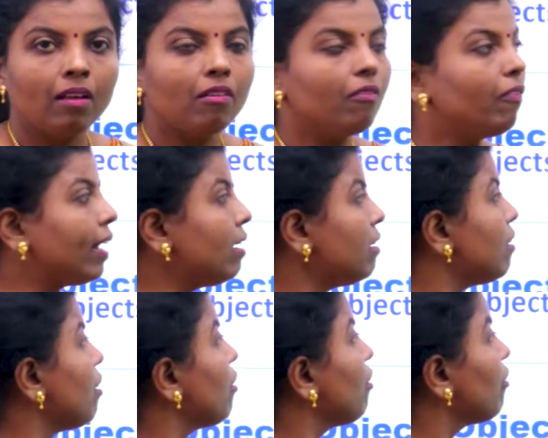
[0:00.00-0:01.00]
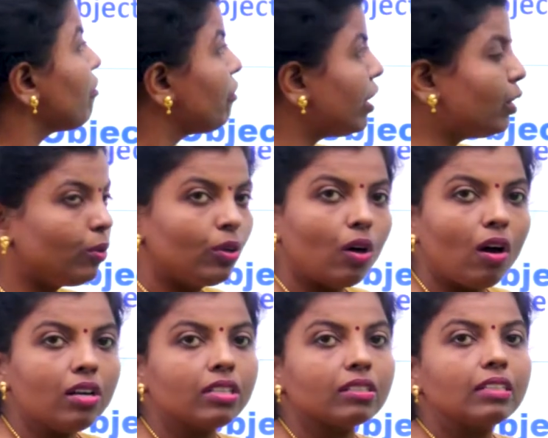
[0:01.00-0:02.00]
When we do
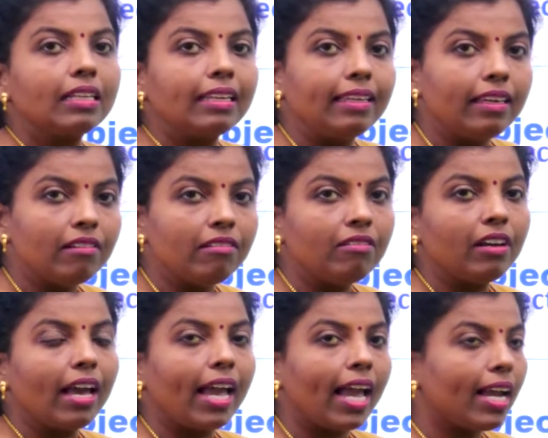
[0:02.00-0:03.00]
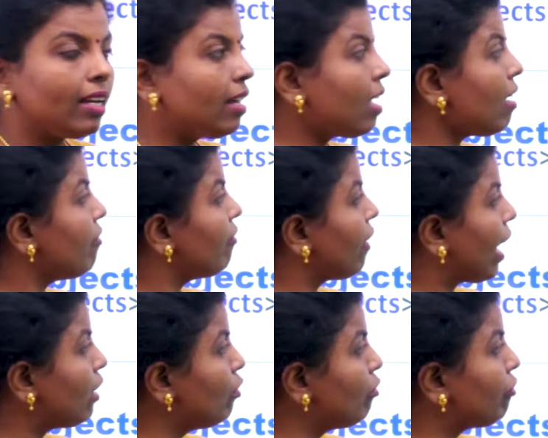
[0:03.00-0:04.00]
not give any
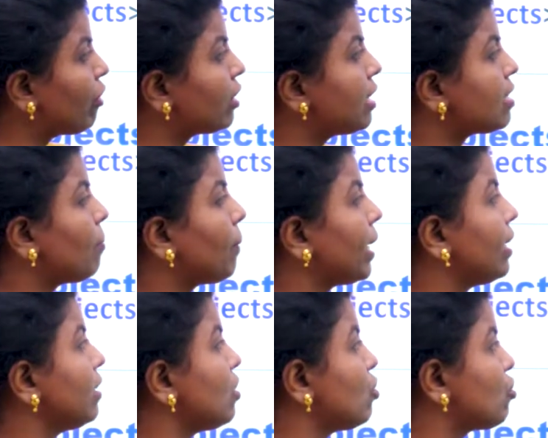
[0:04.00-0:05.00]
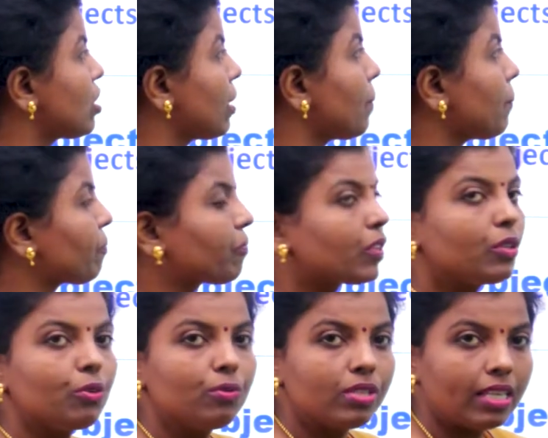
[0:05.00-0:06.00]
value for the separator string
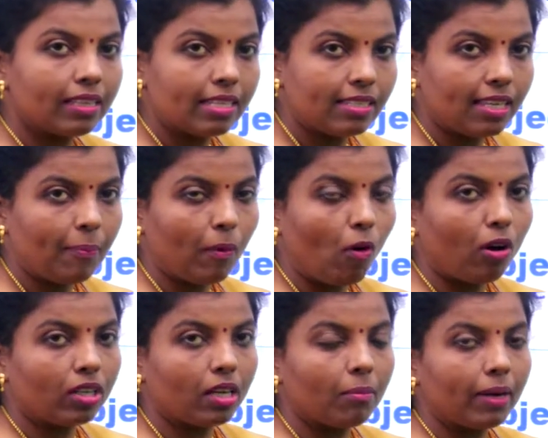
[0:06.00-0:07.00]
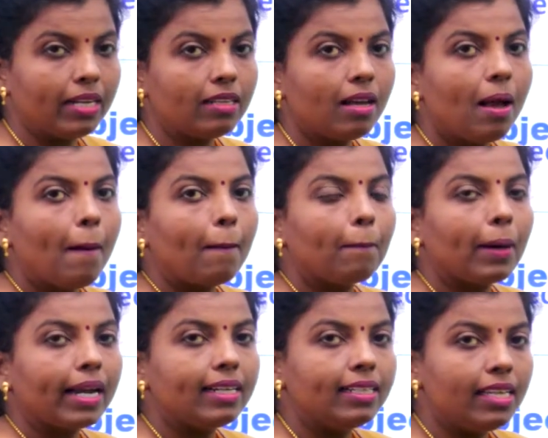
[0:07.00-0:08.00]
using the sep argument,
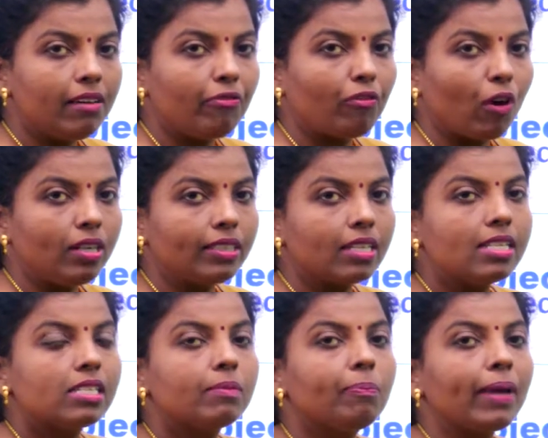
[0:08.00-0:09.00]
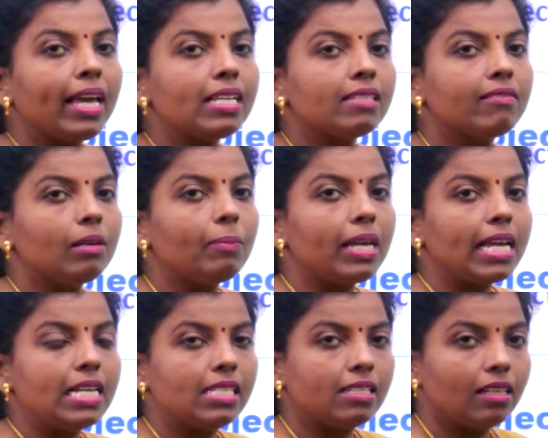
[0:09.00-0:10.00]
by default space will
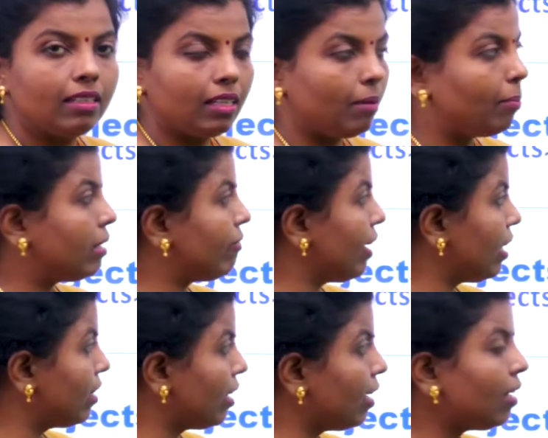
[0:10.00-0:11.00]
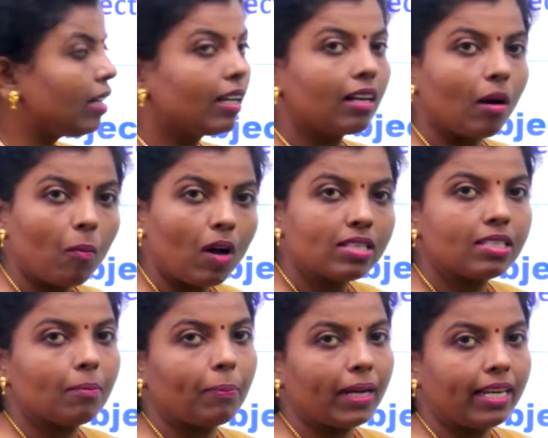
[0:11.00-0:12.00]
be inserted between the comma
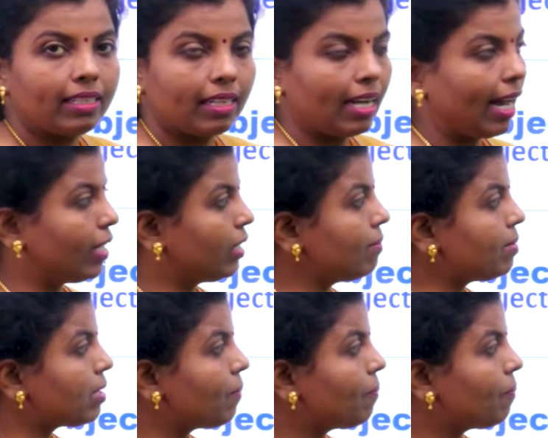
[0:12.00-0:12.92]
separated items.